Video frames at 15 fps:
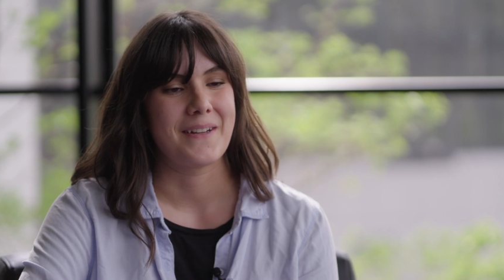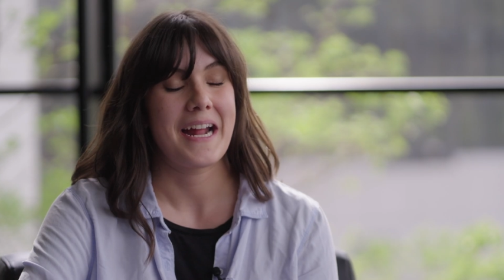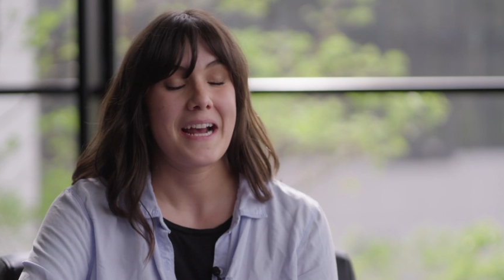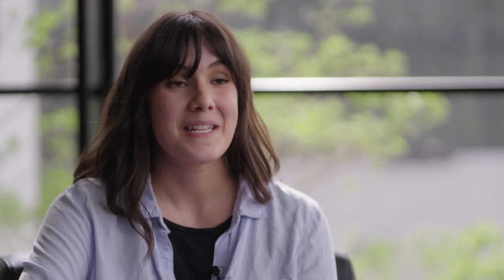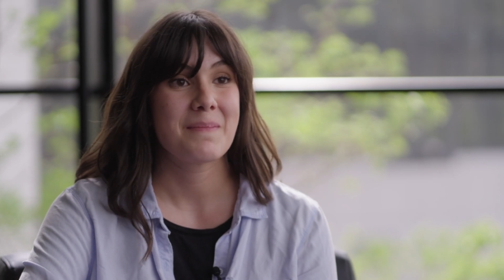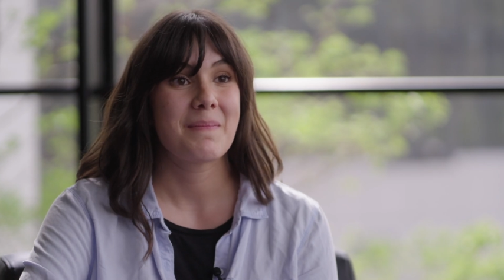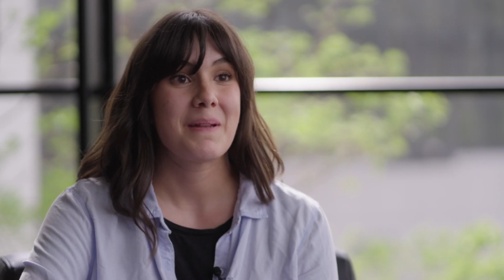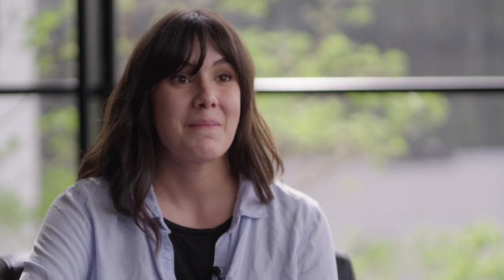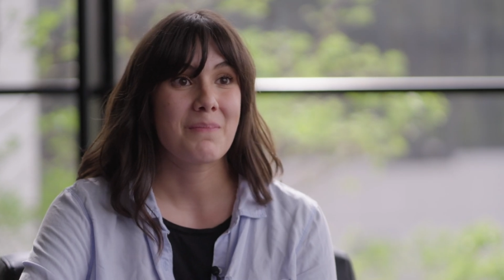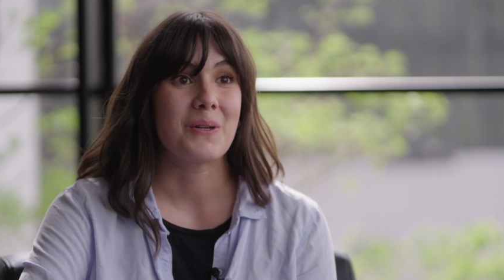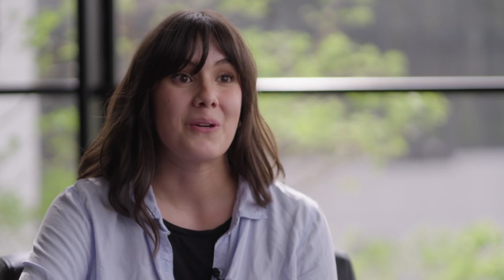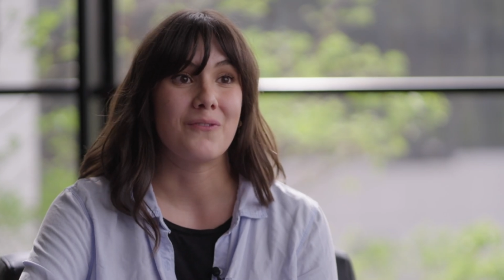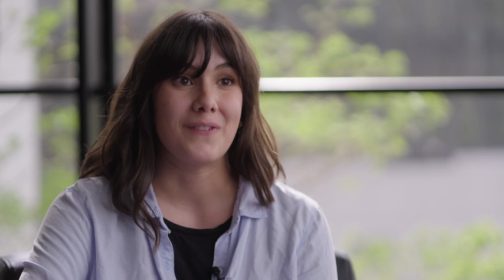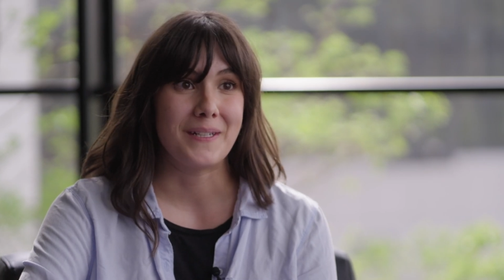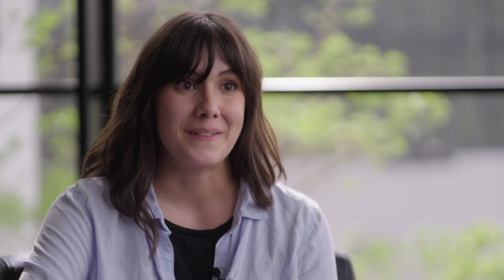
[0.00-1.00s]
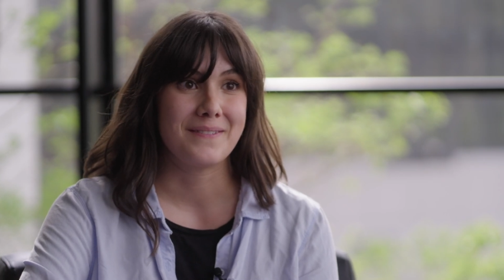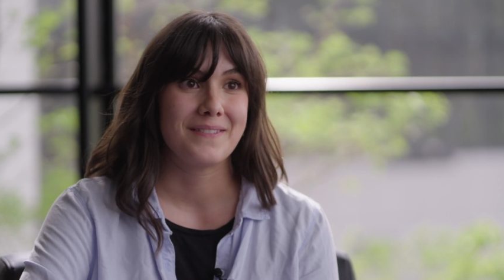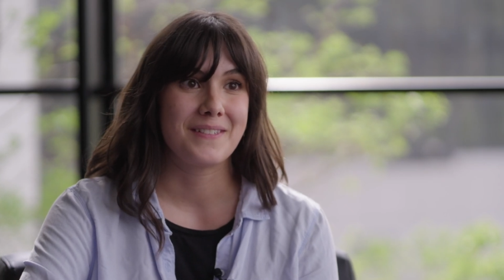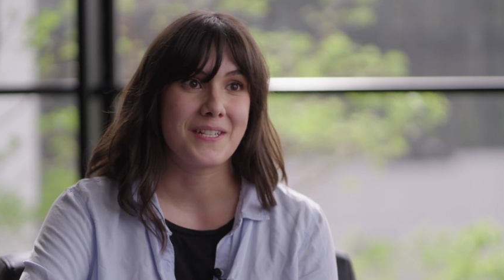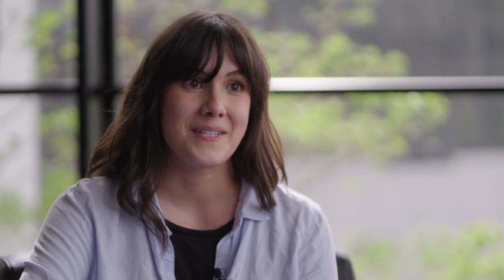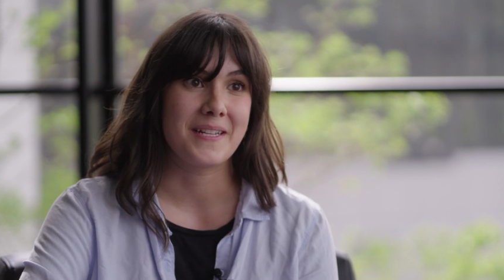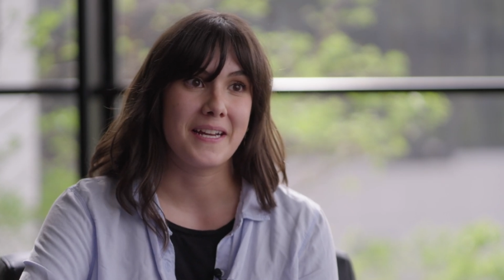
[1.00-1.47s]
it has been proven
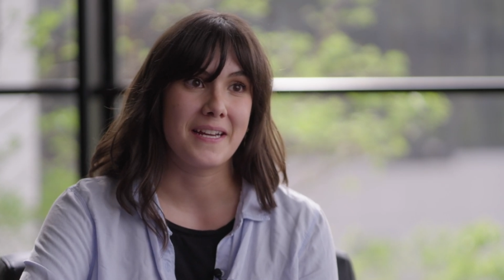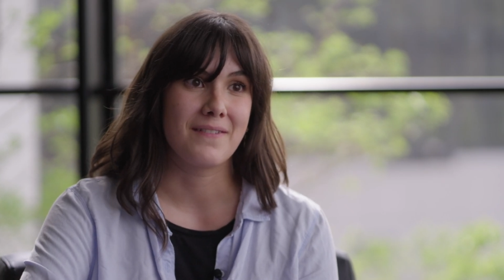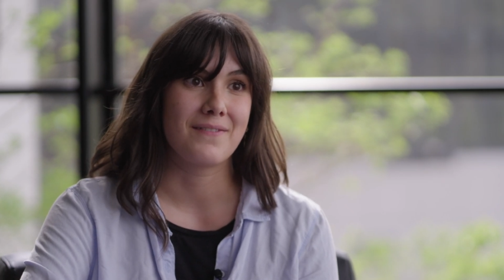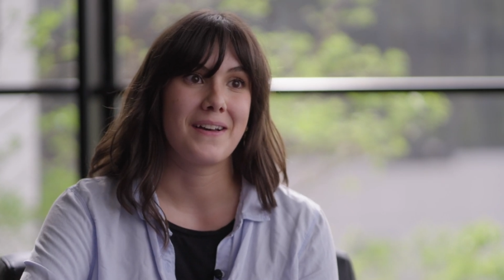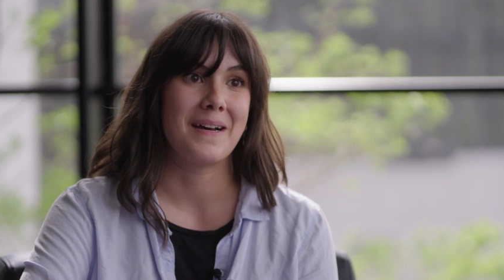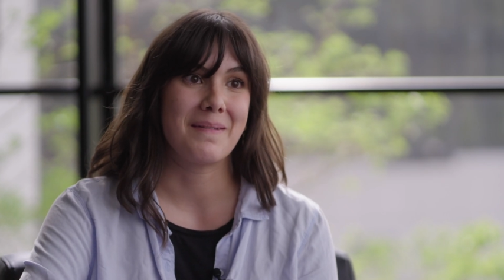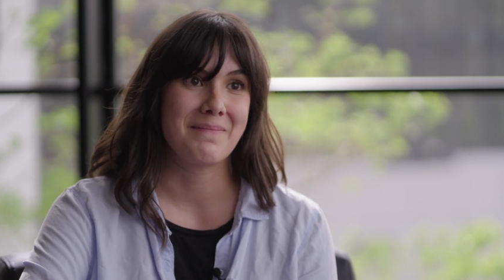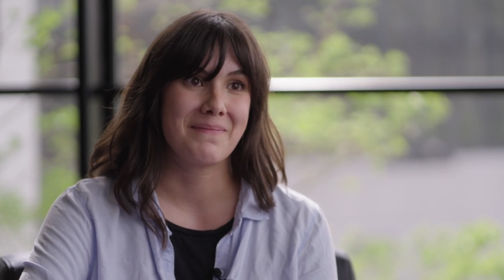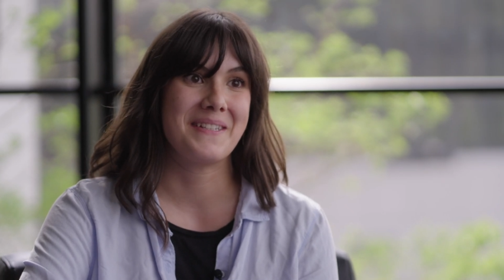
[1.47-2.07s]
to save up